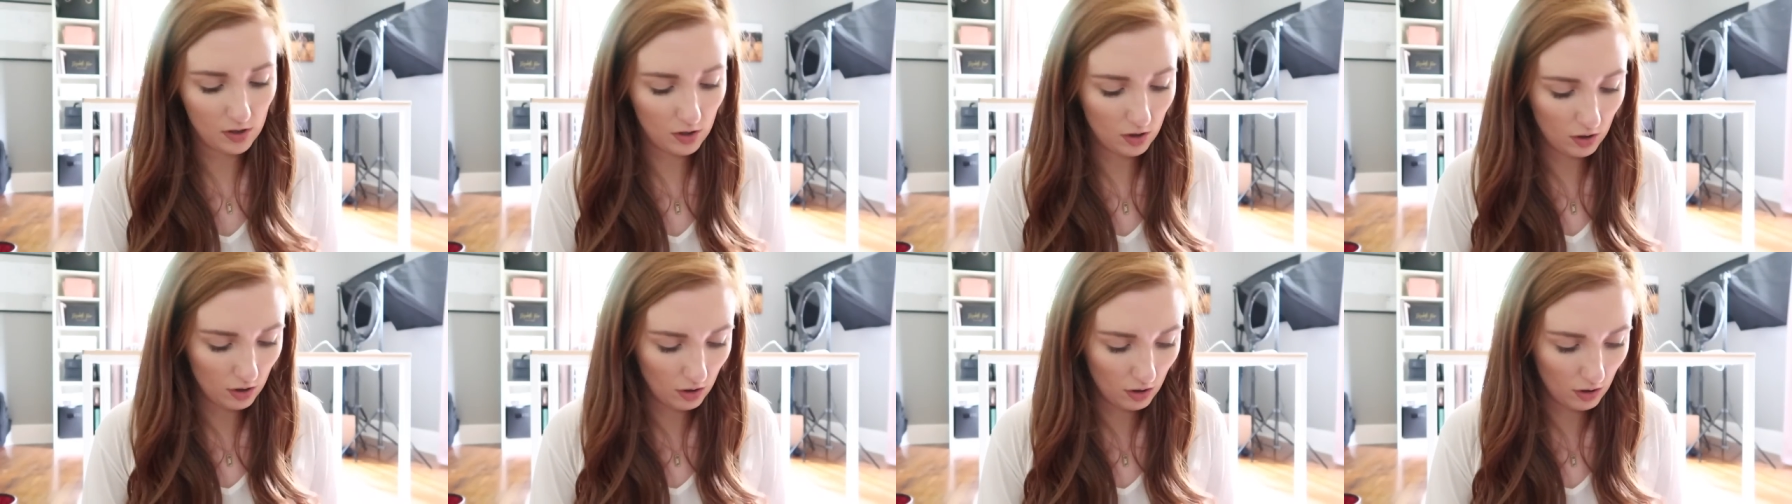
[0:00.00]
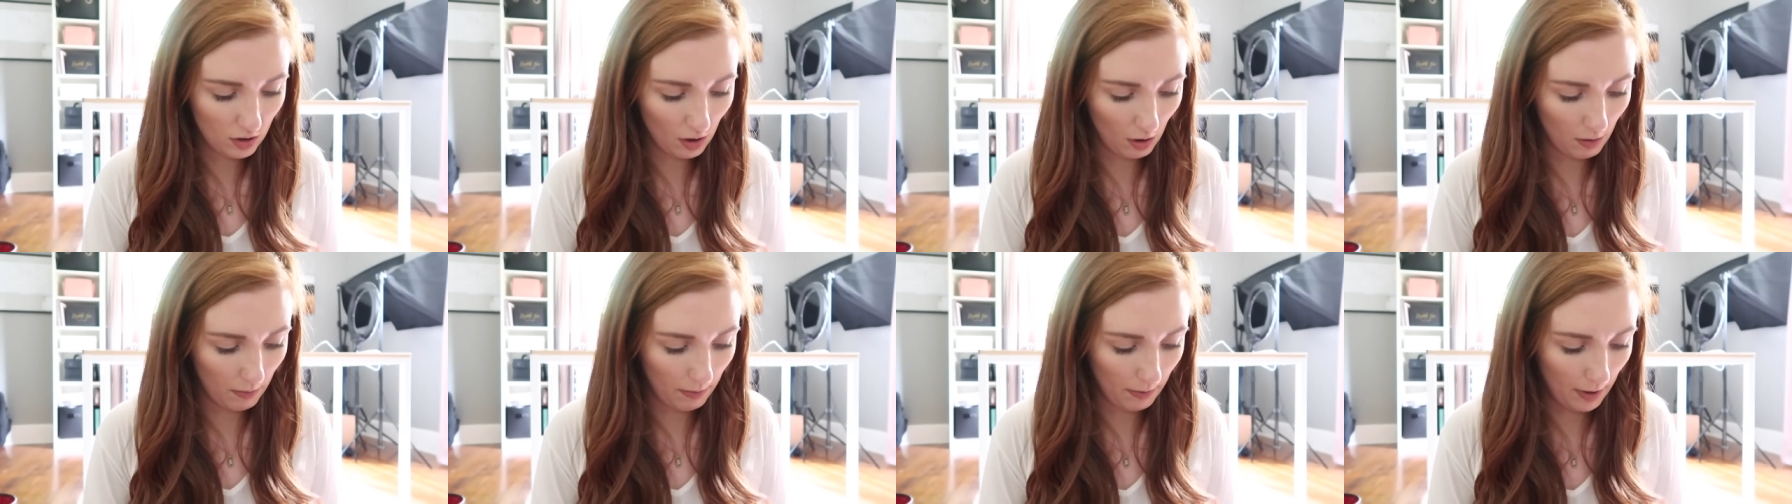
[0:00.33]
It's
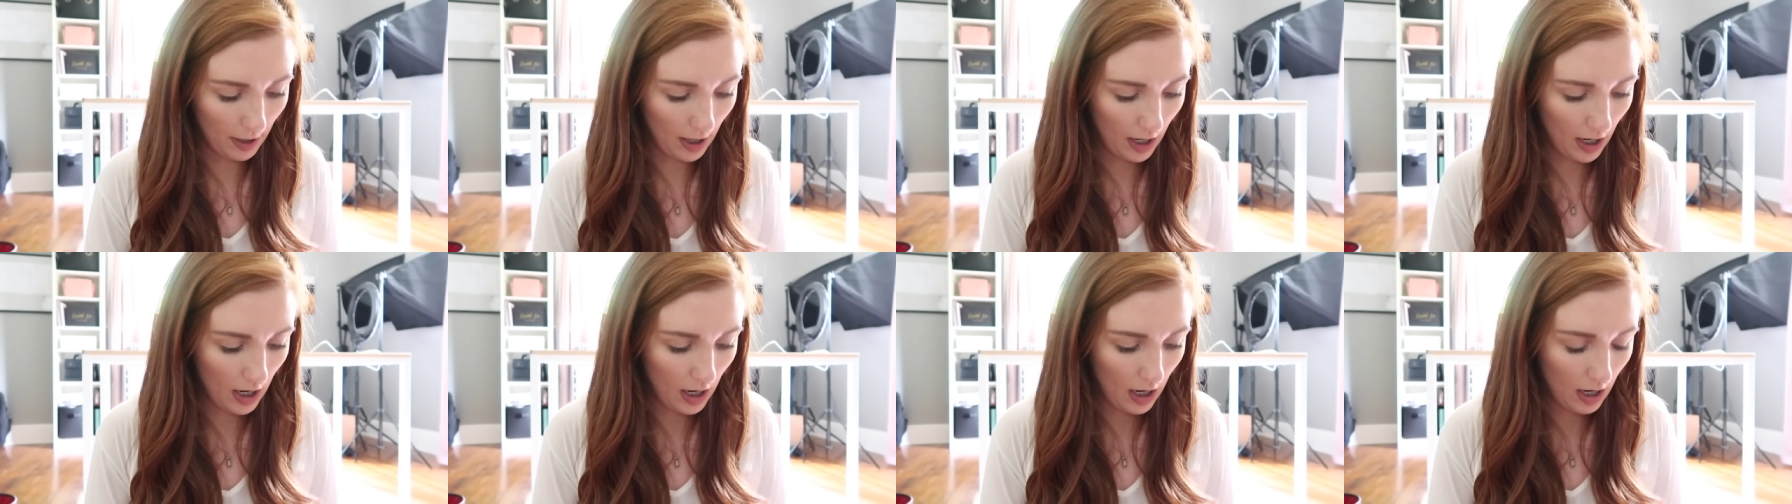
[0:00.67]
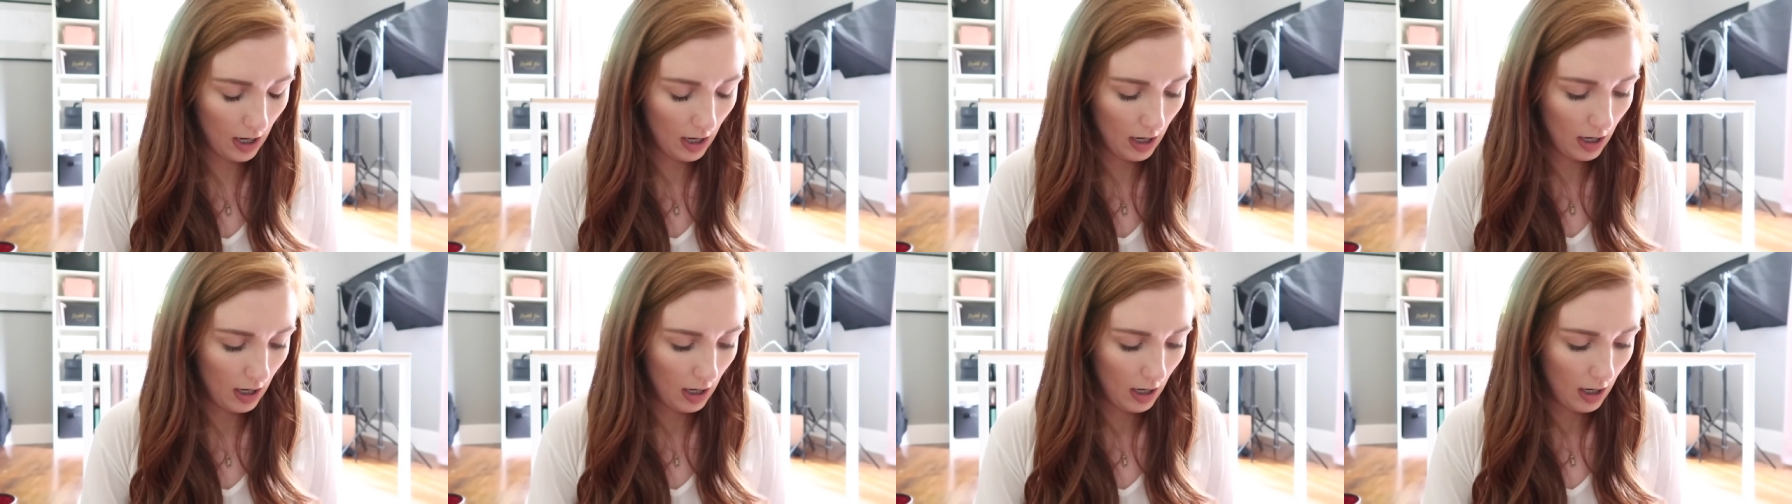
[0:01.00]
so pretty.
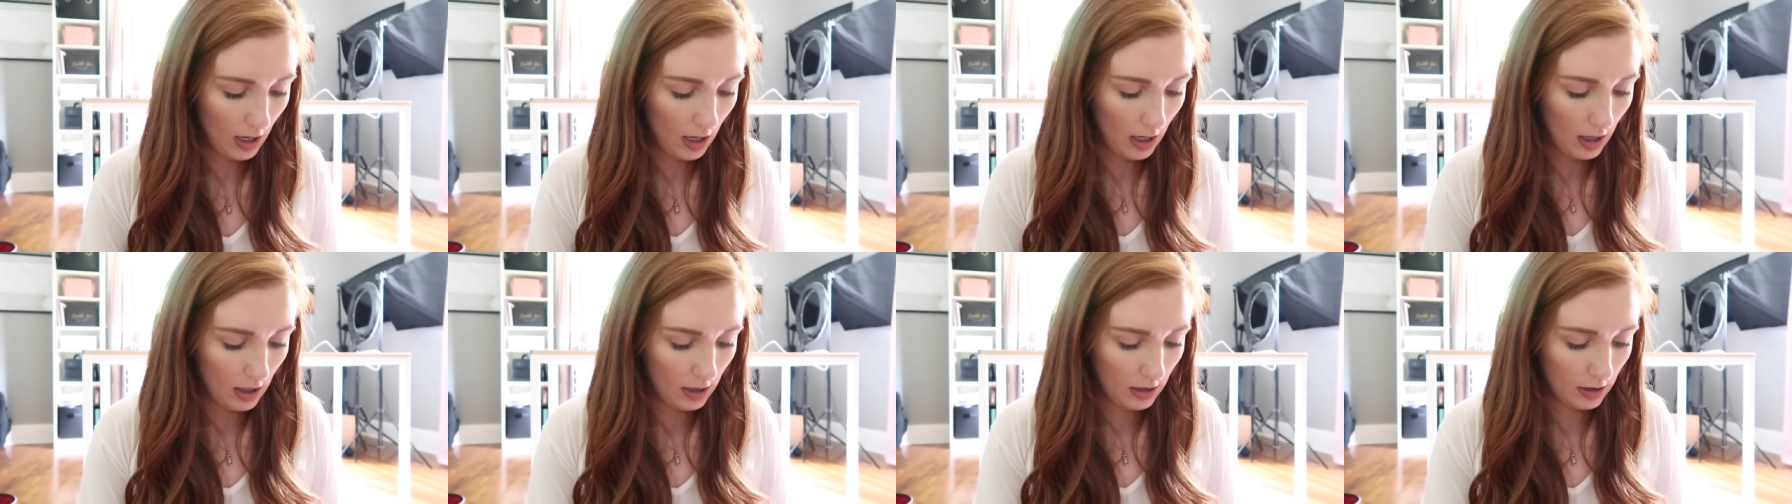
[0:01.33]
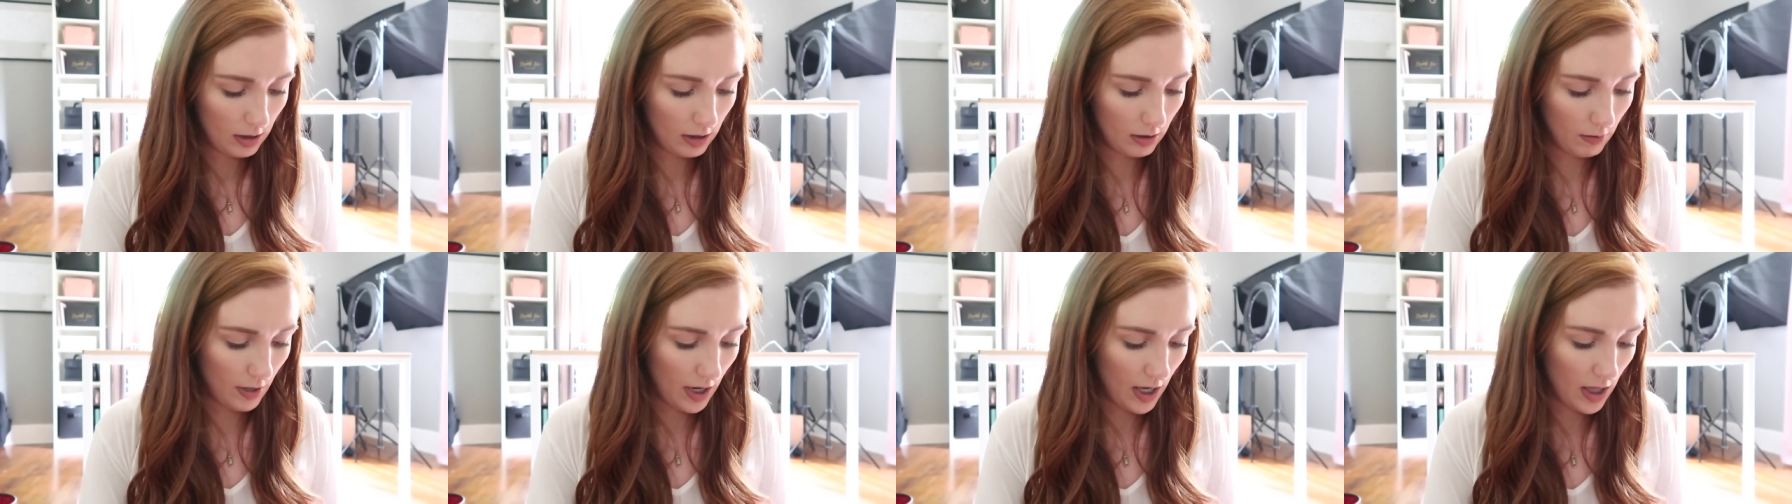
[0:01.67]

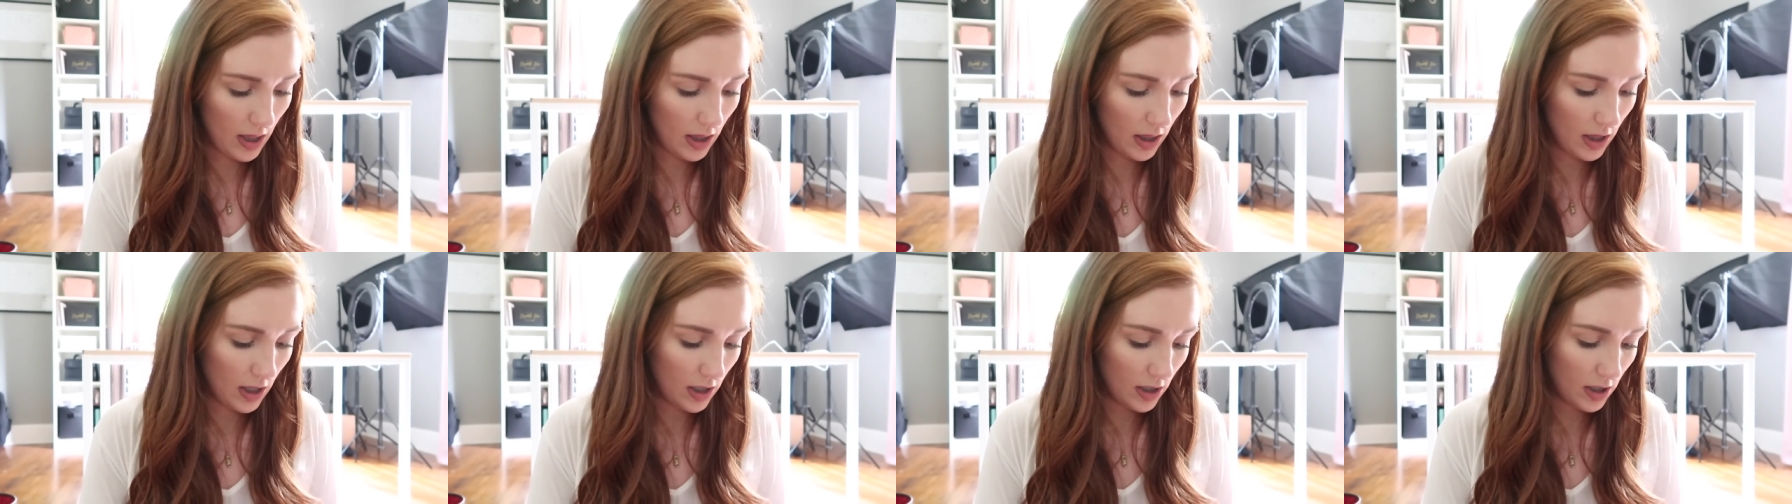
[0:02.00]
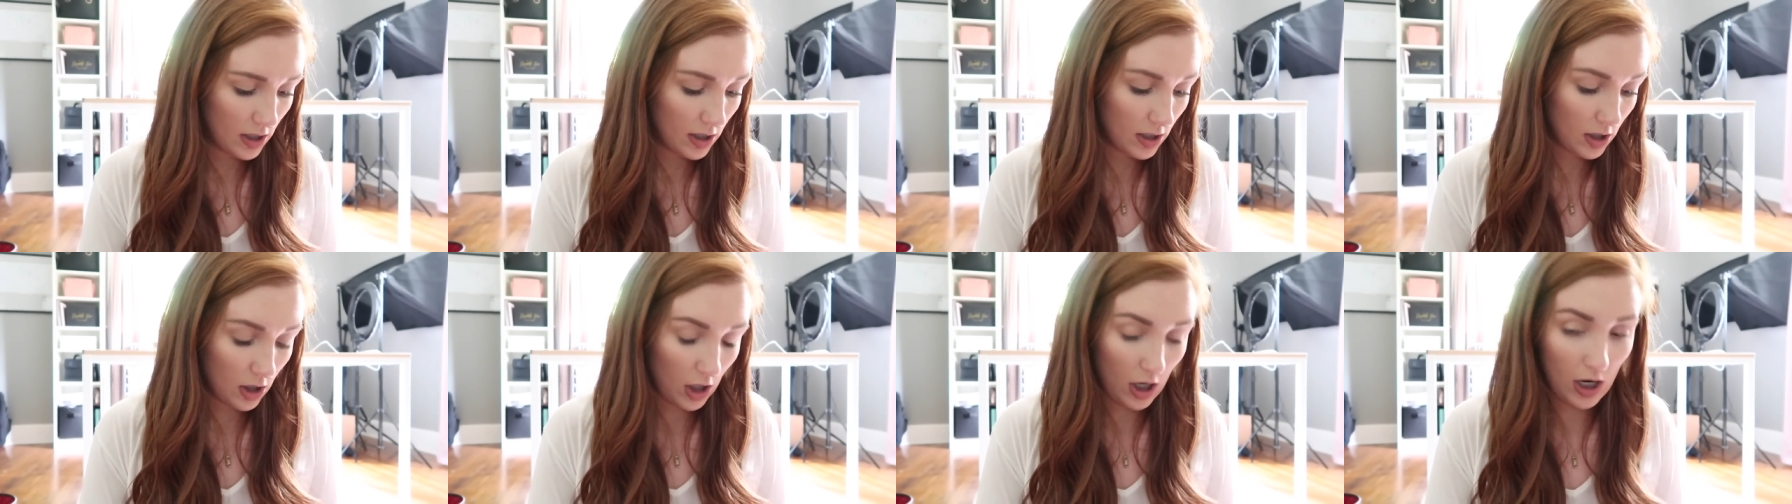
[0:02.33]
So in the
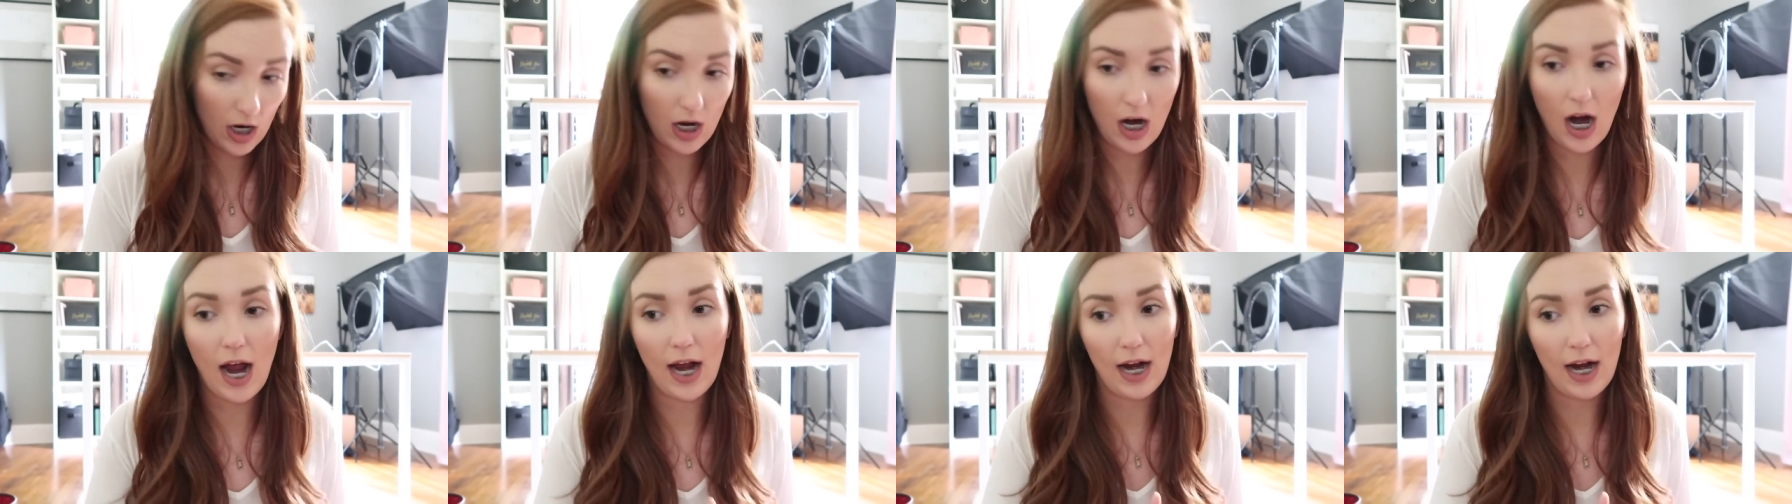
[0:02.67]
skirt,